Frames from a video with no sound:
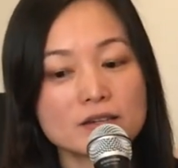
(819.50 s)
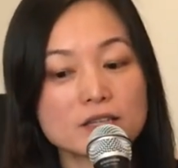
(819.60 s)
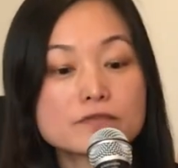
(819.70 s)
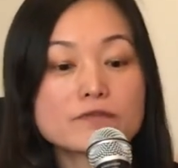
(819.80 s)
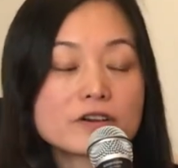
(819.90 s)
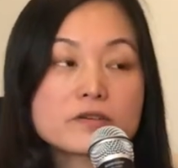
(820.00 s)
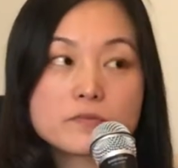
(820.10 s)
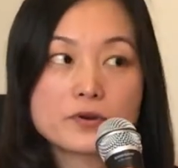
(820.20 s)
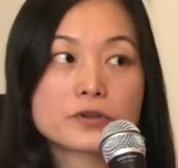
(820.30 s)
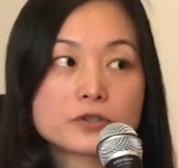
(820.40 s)
it's very
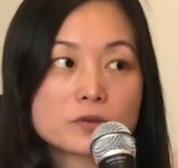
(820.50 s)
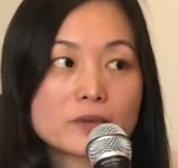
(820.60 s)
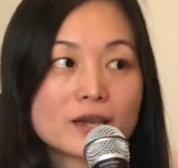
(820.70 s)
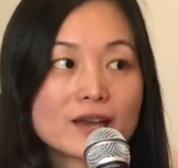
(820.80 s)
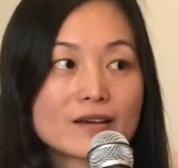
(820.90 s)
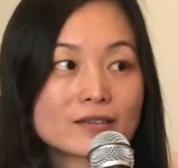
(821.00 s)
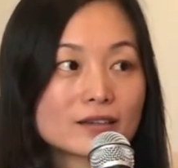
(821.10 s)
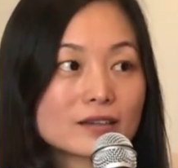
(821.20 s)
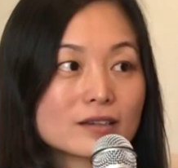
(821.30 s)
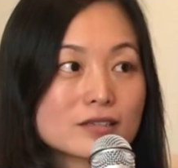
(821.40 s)
important to me, and I
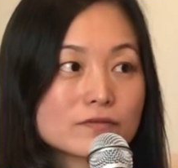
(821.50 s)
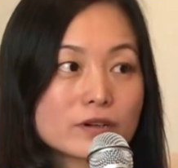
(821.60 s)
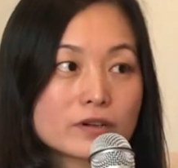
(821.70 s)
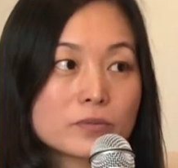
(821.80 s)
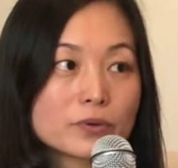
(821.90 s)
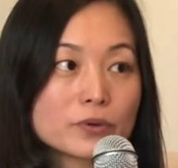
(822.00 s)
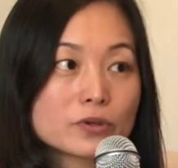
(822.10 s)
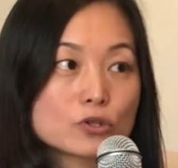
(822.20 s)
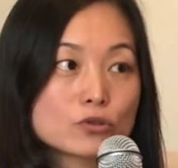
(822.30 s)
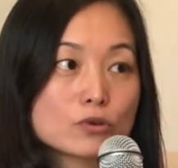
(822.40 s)
think it's very
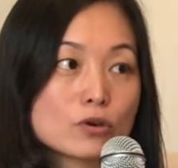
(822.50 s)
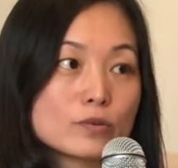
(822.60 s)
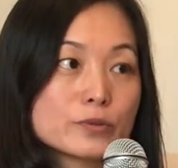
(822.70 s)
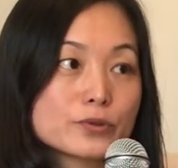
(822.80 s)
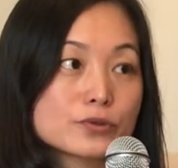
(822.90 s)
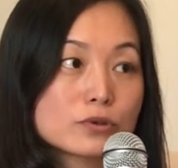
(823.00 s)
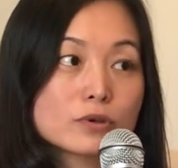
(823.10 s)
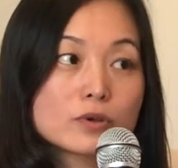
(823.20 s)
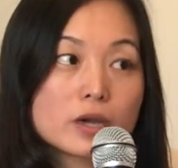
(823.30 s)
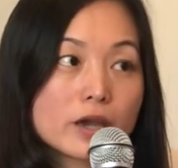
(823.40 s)
important to almost
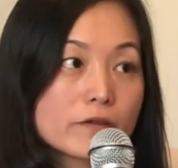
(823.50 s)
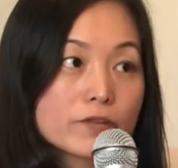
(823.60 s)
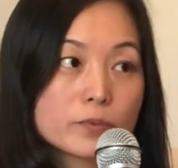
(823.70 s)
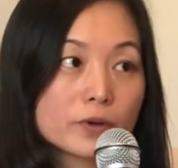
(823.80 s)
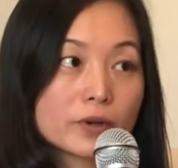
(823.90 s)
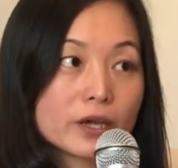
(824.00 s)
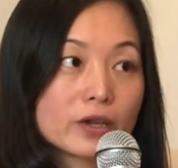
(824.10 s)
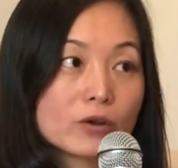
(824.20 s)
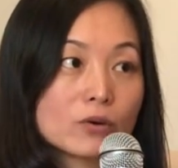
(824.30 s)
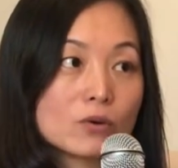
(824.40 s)

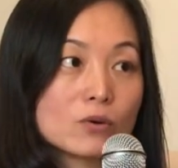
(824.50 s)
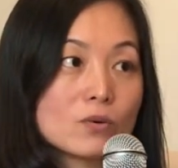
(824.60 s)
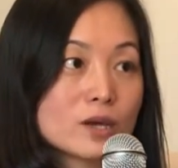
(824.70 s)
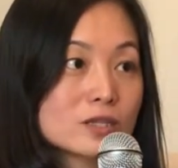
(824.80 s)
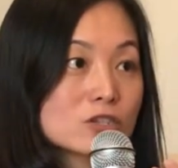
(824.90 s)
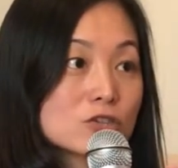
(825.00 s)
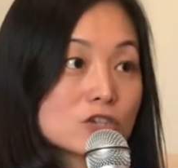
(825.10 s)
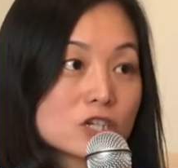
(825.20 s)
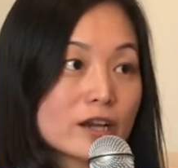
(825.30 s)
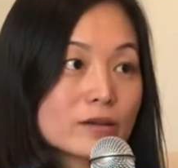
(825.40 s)
everybody who wants to
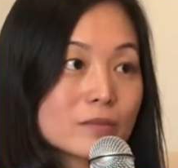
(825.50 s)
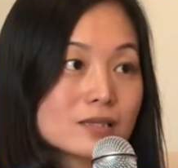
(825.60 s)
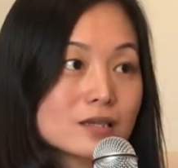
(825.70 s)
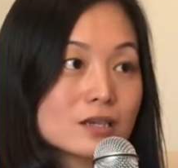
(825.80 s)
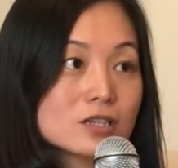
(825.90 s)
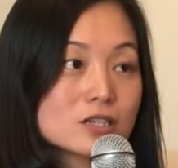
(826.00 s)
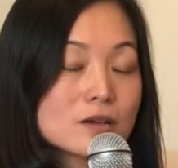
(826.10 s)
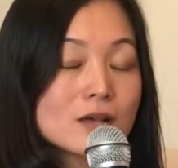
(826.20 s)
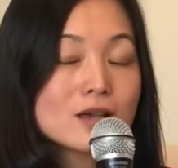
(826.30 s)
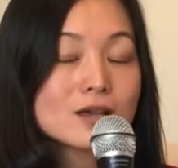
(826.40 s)
share a message.
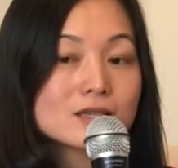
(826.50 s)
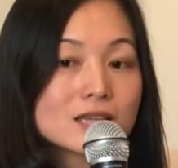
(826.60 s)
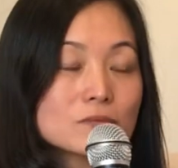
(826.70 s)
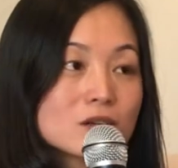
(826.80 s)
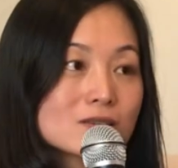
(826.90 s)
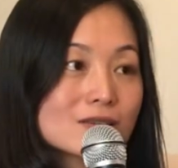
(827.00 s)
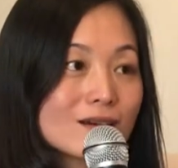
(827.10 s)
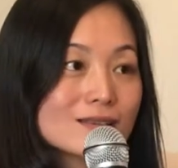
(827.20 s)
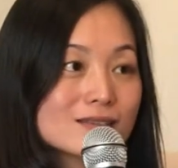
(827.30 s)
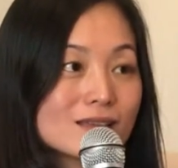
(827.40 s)
Sometimes
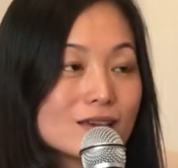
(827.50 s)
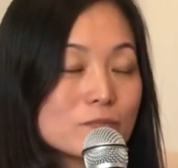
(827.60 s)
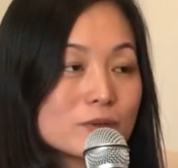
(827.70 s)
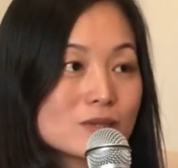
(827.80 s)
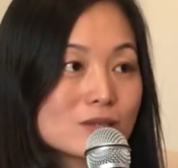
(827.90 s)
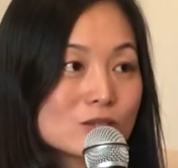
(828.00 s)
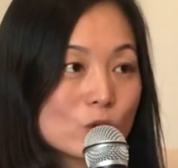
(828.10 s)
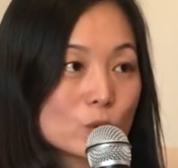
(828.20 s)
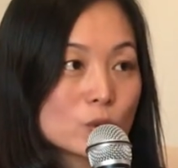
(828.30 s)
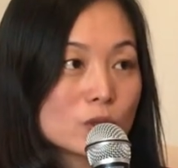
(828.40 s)
I see business
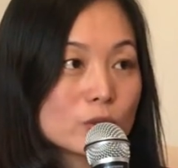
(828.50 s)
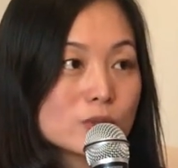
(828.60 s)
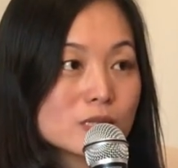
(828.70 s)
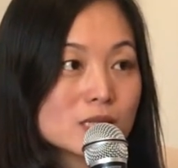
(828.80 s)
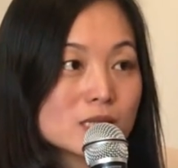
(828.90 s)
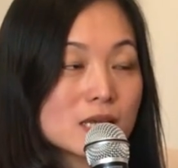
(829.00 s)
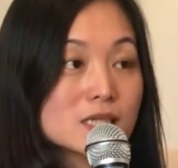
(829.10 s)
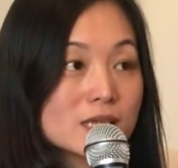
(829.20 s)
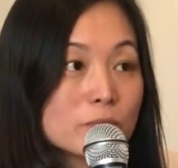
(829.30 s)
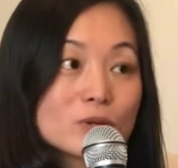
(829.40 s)
owners, they
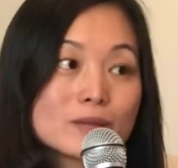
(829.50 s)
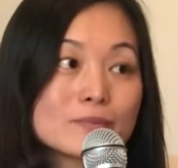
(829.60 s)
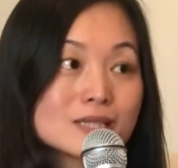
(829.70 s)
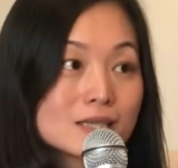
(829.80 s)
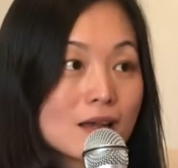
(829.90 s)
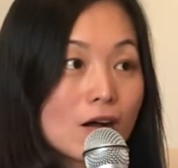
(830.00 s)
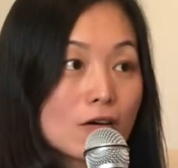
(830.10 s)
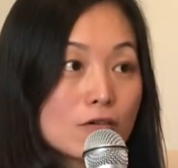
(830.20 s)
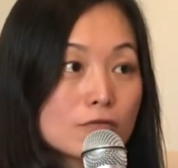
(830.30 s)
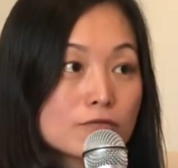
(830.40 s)
separate
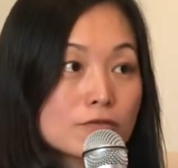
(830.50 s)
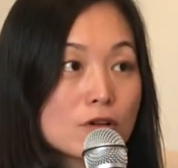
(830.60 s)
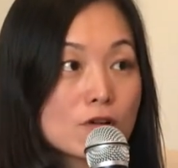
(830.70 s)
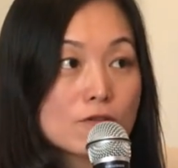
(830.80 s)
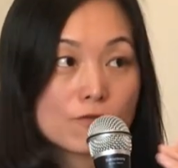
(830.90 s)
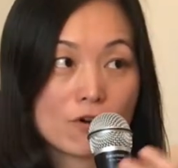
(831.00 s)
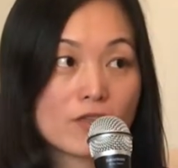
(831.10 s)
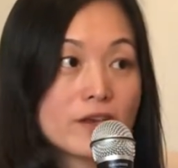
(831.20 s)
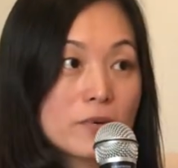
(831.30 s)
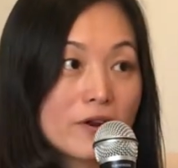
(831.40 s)
themselves
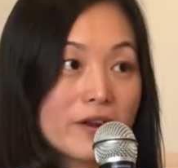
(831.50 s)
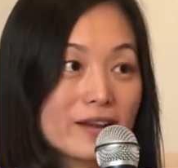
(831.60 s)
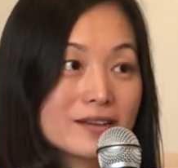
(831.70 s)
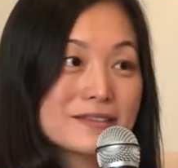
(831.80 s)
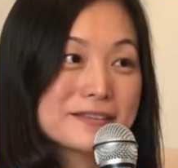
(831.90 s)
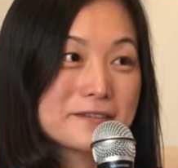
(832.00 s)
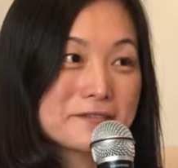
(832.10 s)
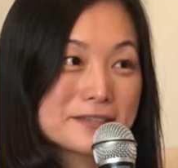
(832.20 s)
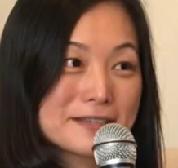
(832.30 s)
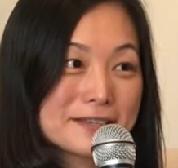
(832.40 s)
from their product and
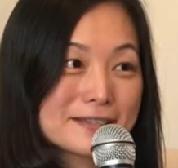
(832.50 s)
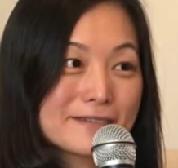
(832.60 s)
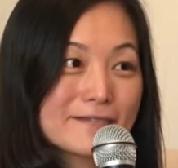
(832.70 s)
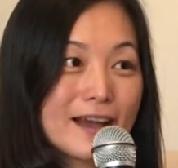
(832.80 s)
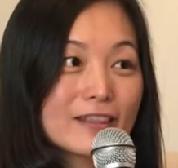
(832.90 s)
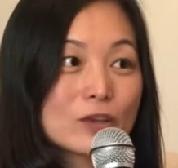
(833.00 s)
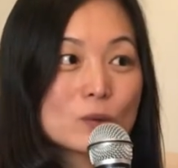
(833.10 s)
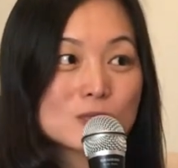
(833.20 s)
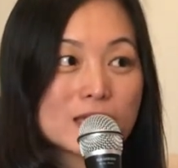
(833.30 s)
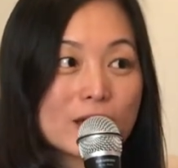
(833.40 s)
services, right? They
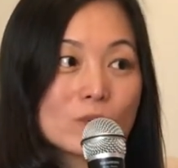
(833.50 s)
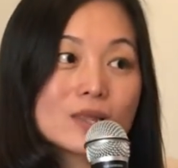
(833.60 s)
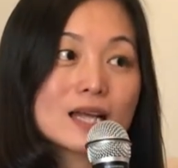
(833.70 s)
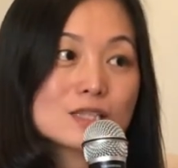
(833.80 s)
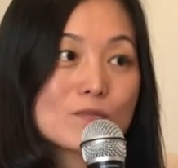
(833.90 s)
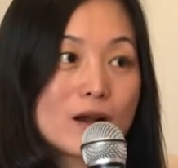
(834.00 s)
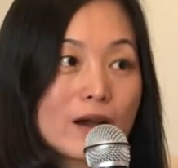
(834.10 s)
will say, well, that's